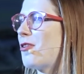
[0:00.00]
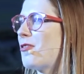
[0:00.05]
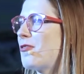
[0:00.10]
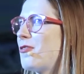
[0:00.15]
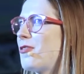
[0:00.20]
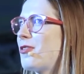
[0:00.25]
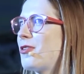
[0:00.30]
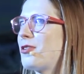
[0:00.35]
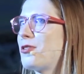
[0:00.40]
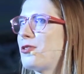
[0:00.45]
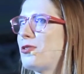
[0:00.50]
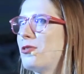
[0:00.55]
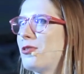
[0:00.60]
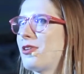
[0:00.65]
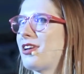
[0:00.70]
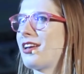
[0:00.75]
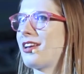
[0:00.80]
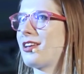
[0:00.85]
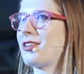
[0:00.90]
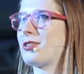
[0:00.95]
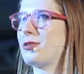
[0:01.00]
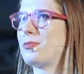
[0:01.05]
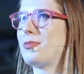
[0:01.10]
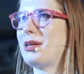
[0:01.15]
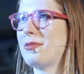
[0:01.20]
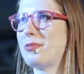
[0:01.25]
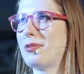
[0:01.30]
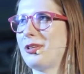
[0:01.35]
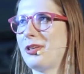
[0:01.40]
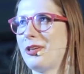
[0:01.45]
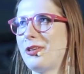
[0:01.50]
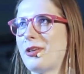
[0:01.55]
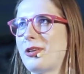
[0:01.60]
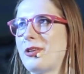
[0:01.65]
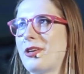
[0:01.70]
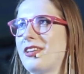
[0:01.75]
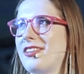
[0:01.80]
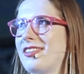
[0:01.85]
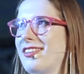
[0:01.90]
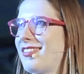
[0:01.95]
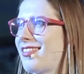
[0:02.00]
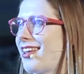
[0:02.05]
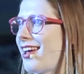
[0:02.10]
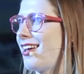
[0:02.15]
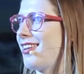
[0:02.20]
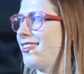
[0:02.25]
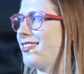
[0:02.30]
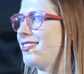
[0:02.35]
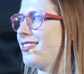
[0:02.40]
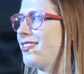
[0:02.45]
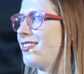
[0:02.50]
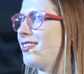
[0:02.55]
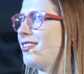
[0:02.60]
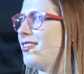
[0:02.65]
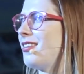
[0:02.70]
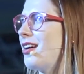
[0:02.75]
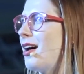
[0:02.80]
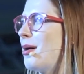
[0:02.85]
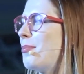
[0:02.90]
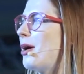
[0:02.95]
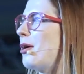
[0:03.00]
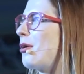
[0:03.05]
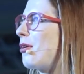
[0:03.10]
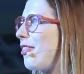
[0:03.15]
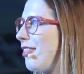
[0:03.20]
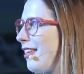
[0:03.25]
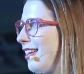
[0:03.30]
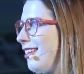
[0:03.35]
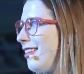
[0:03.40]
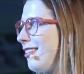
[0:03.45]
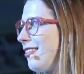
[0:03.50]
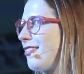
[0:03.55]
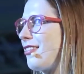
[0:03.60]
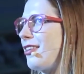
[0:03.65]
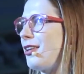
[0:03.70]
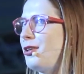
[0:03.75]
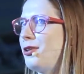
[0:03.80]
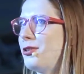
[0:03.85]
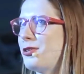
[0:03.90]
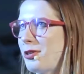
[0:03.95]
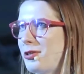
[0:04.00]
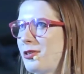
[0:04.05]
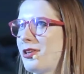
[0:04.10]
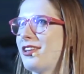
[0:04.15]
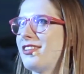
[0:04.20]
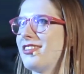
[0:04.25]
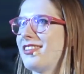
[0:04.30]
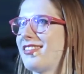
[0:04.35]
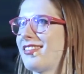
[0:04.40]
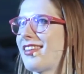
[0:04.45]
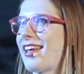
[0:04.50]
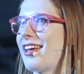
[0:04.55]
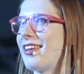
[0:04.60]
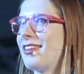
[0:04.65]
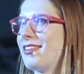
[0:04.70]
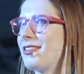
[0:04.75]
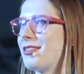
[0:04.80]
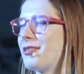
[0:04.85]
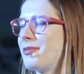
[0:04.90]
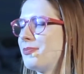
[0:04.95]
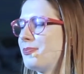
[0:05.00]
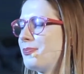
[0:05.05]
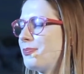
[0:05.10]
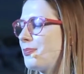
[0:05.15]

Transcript: of talking to people you don't understand about things that you don't understand.